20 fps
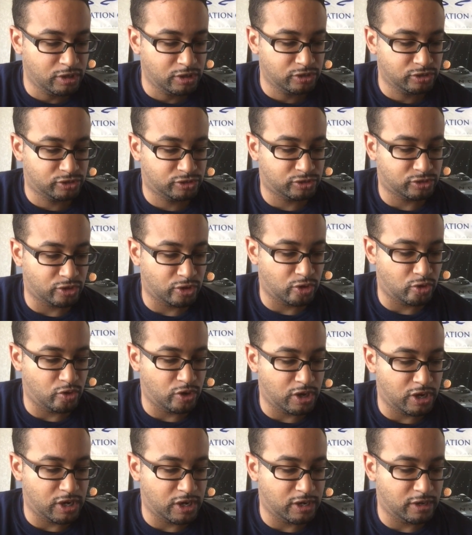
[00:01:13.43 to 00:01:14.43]

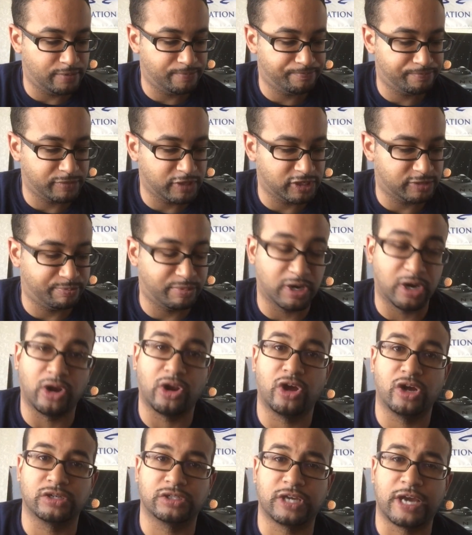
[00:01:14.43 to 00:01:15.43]
So it's been a
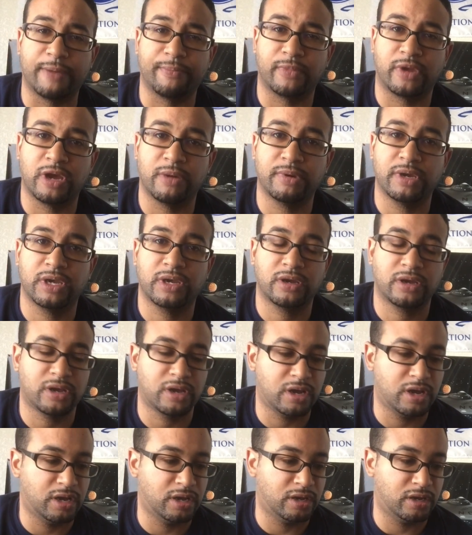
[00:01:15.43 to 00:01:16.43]
long time coming.
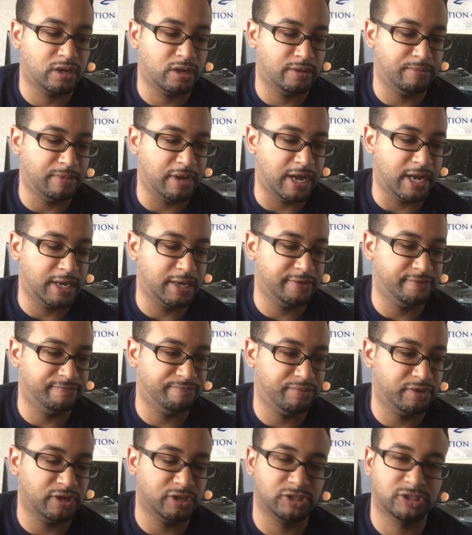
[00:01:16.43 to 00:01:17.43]

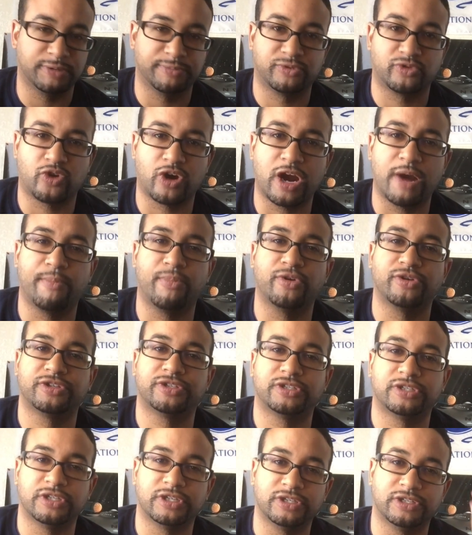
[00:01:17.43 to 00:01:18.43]
I've been a subscriber
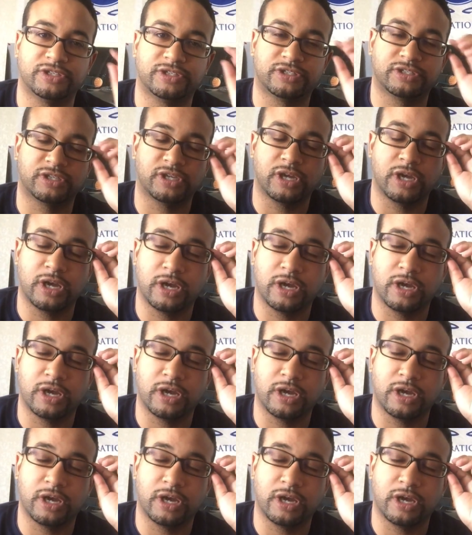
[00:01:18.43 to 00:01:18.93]
since